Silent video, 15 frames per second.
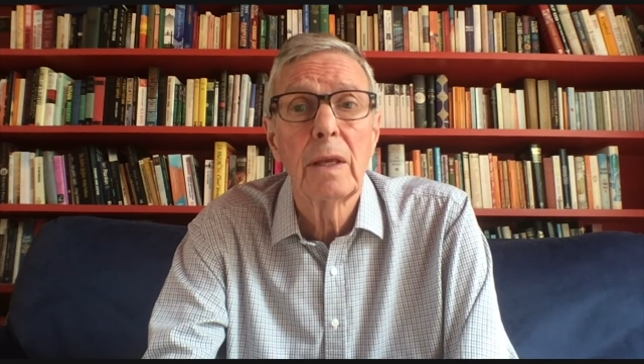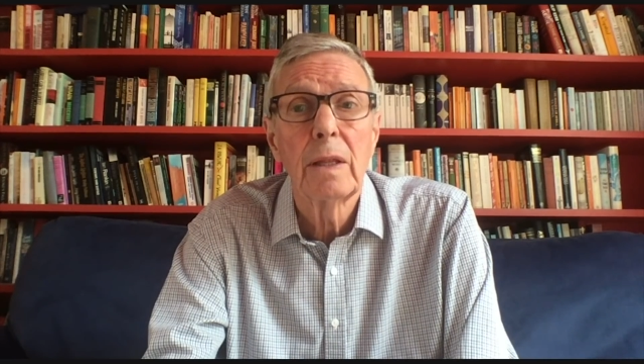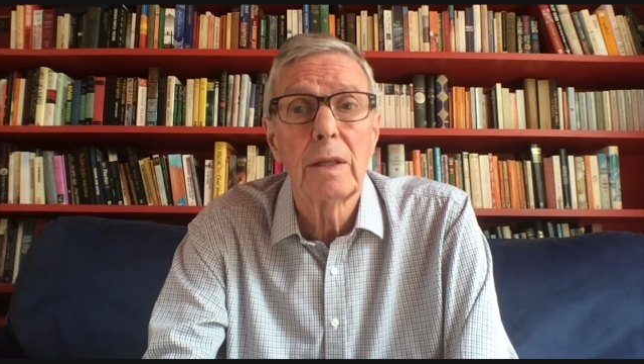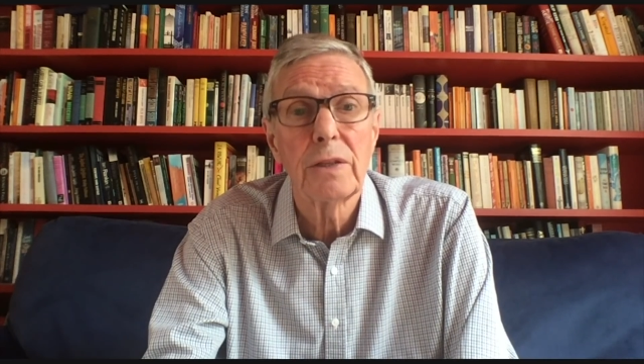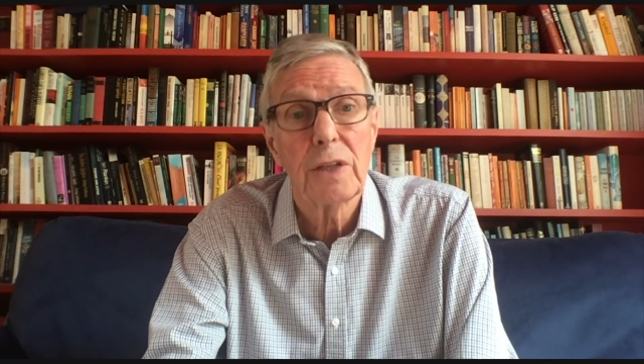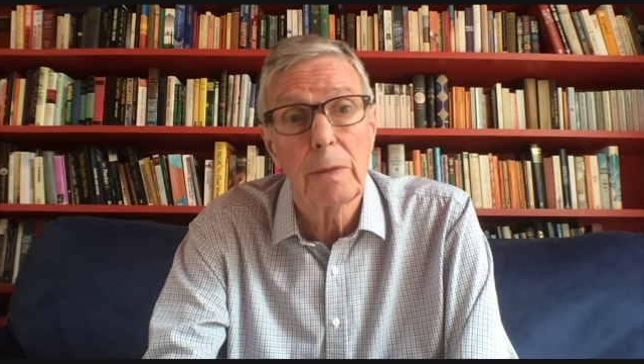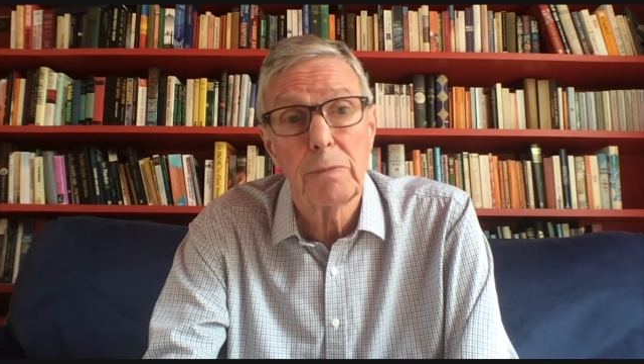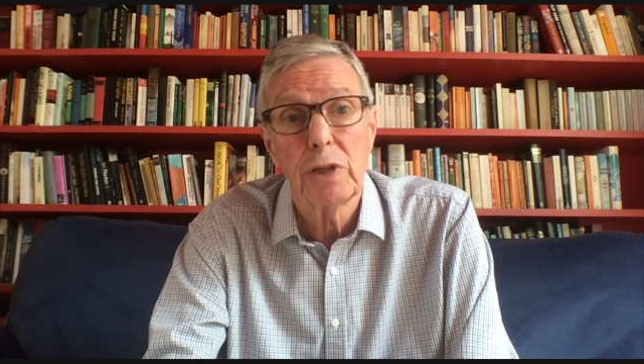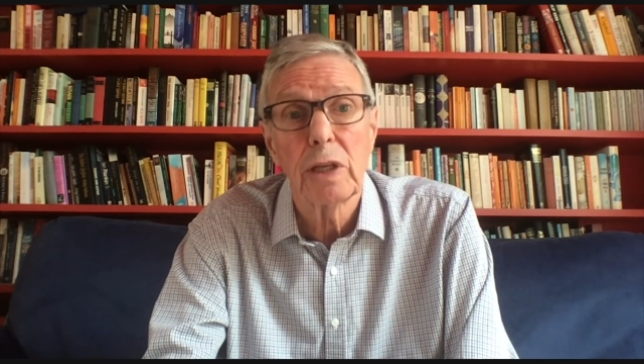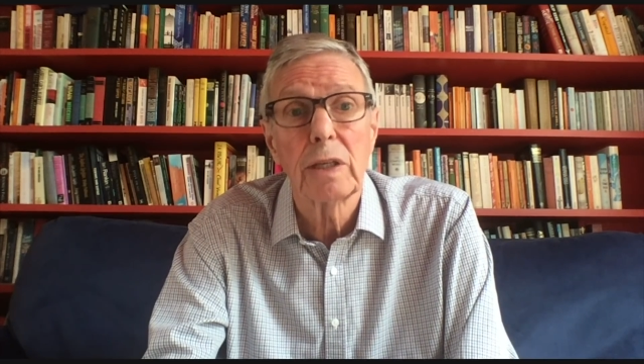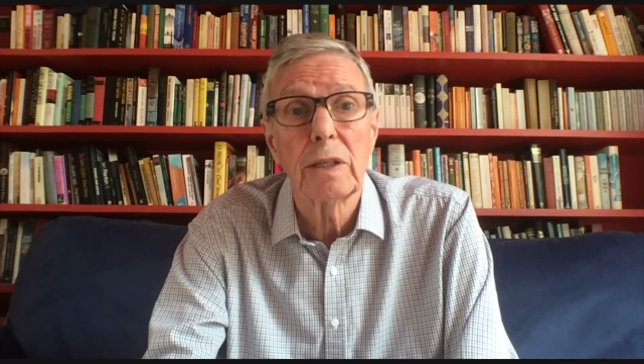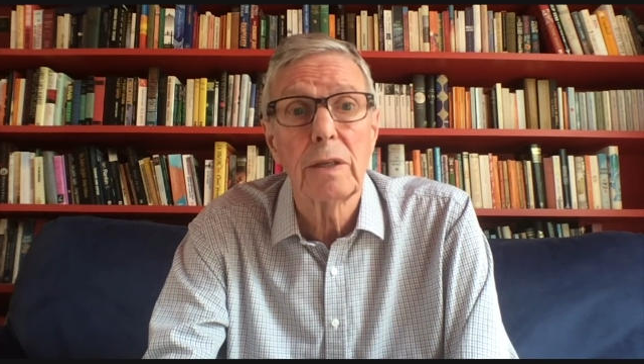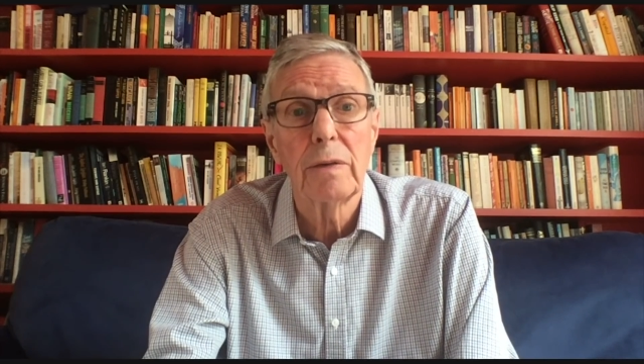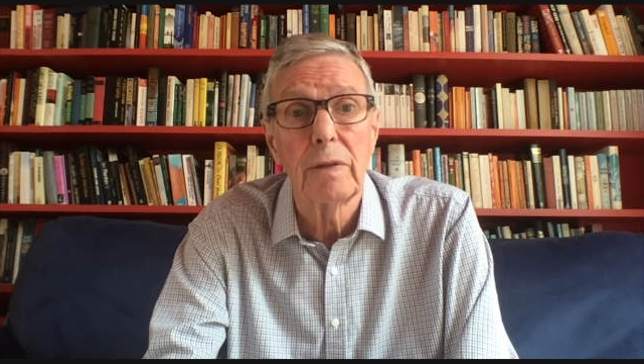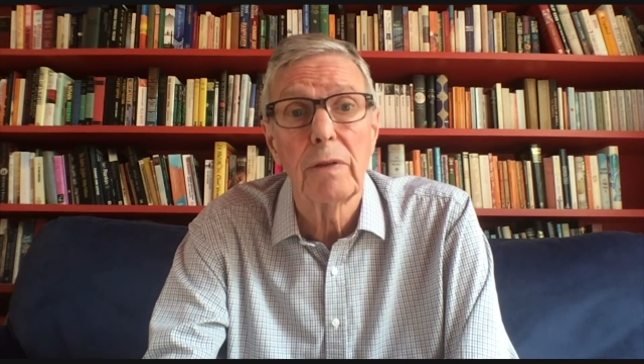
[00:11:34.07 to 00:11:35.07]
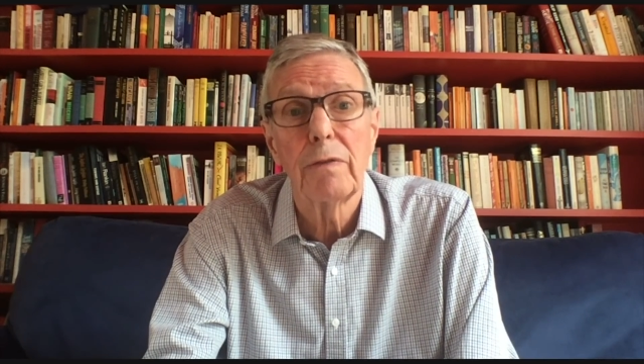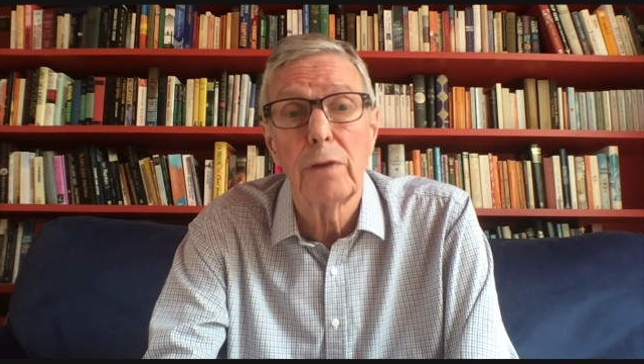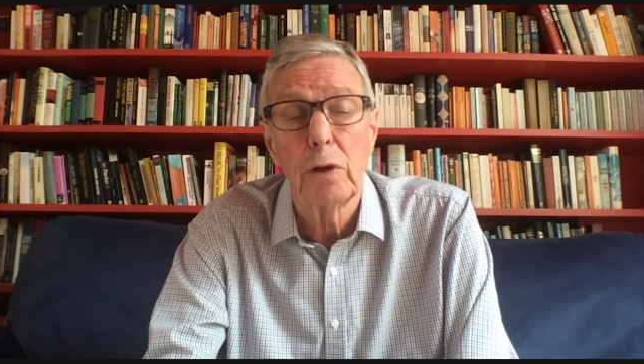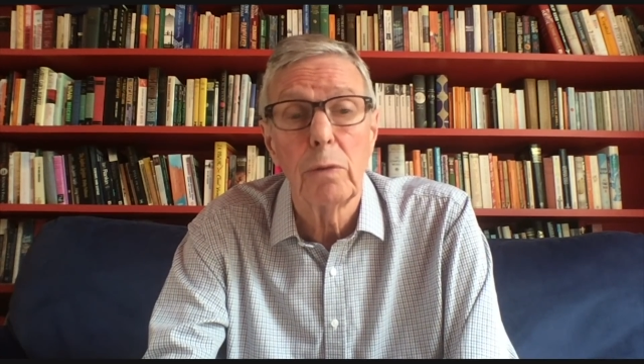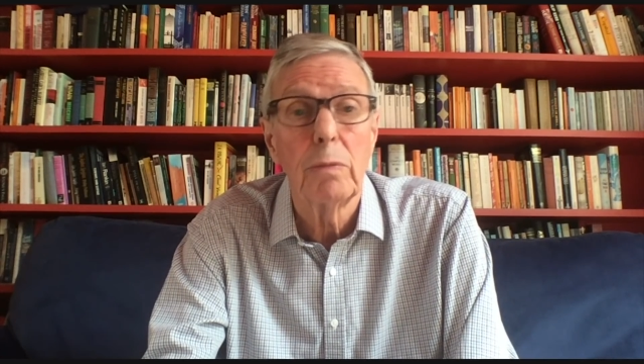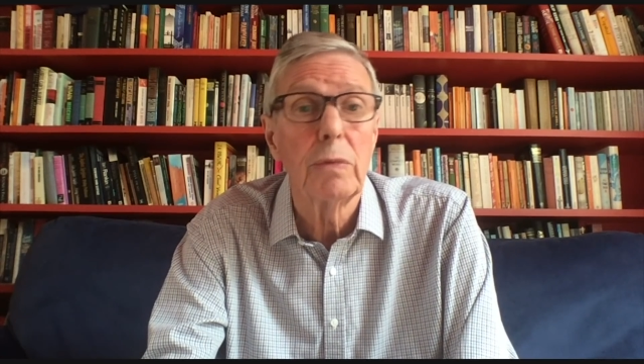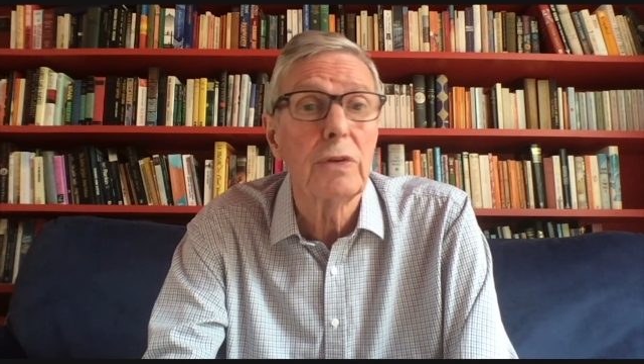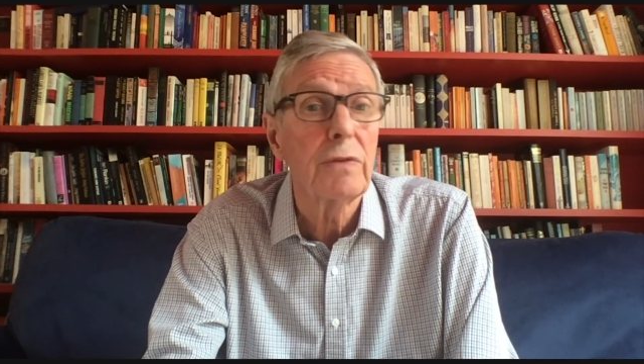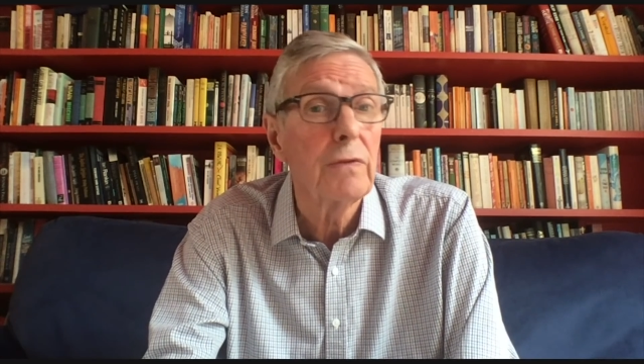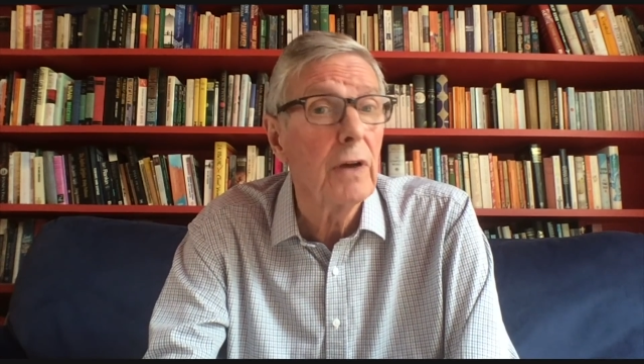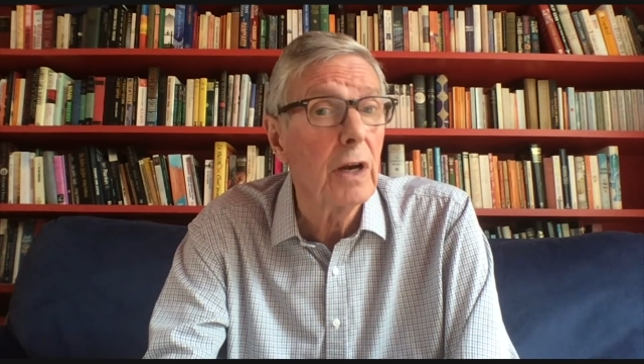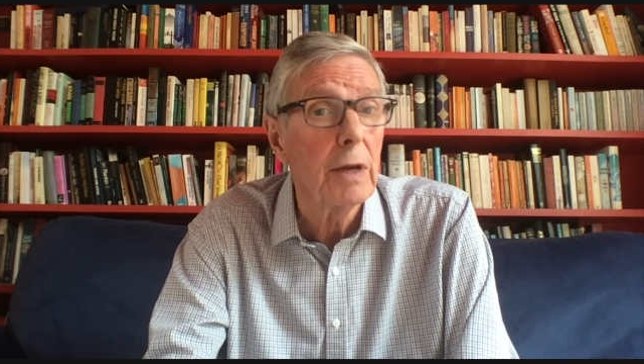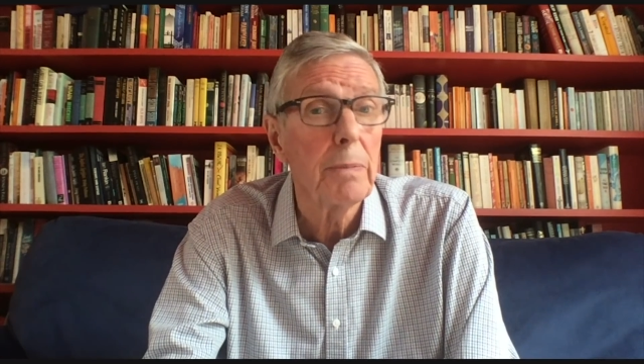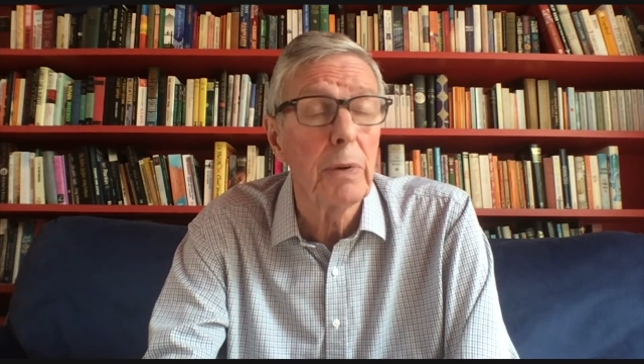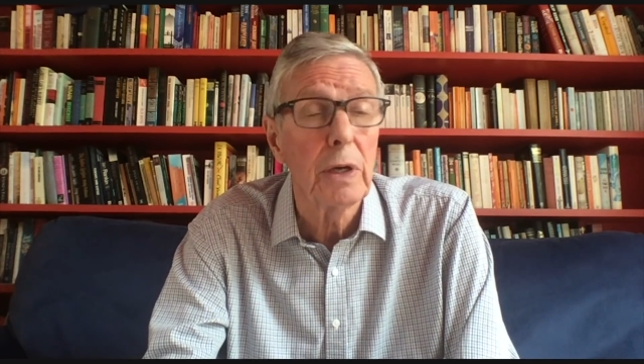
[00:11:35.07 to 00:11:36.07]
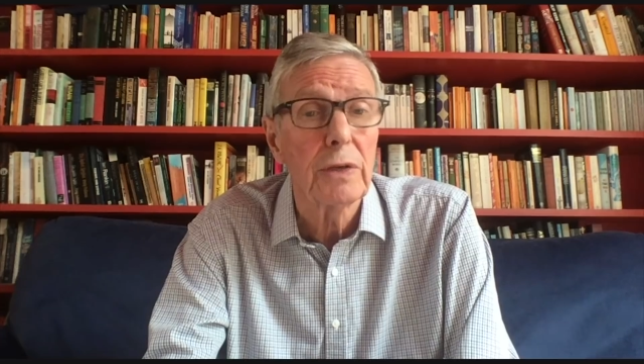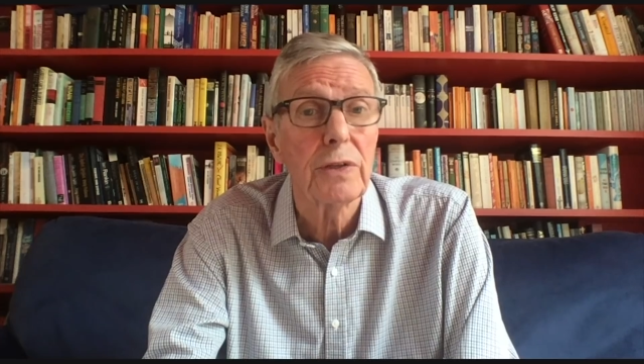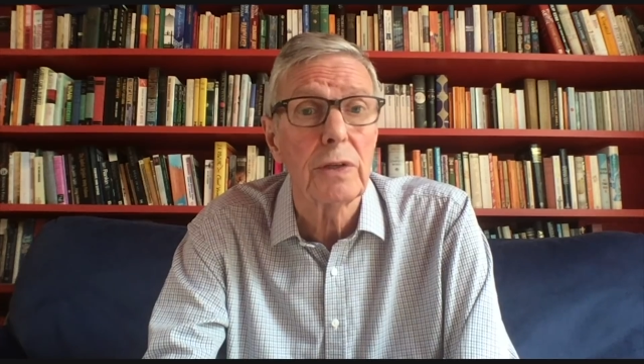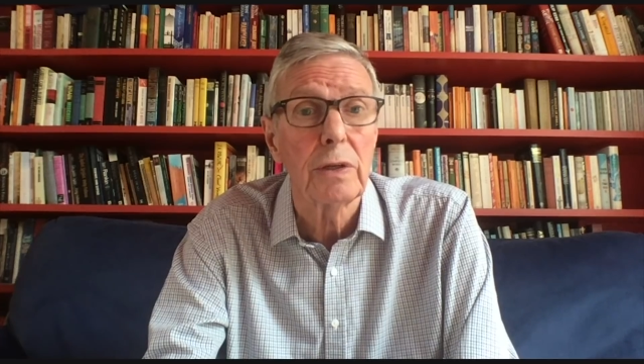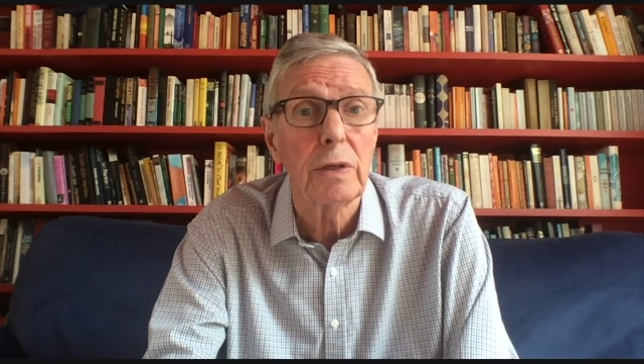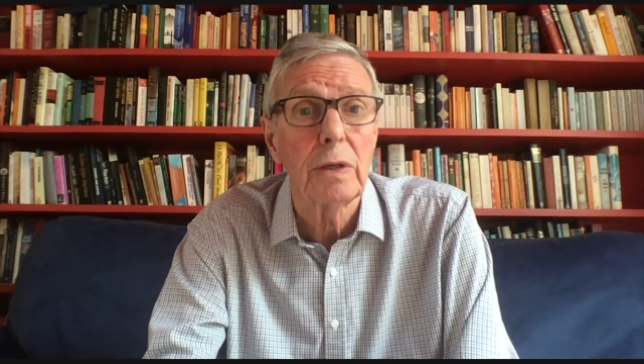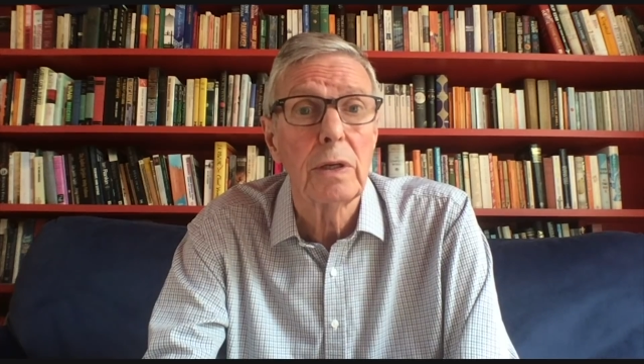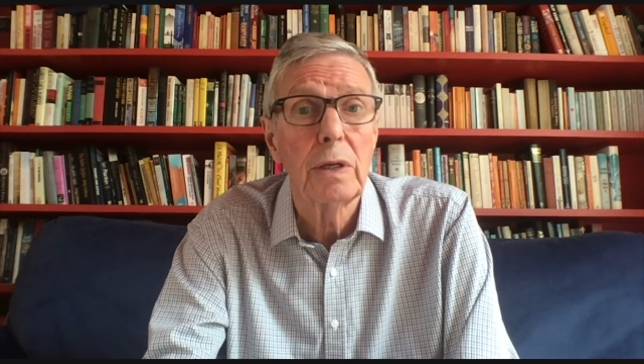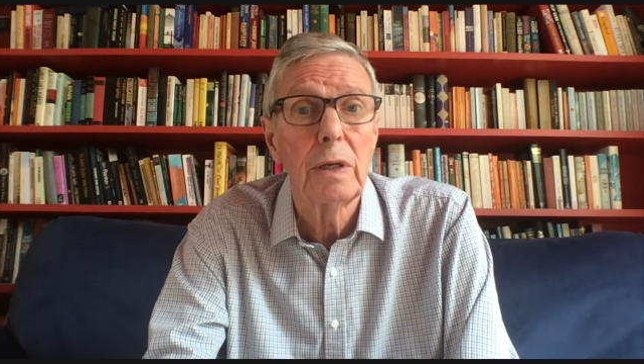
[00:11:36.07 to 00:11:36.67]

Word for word: The subject of the film was very personal.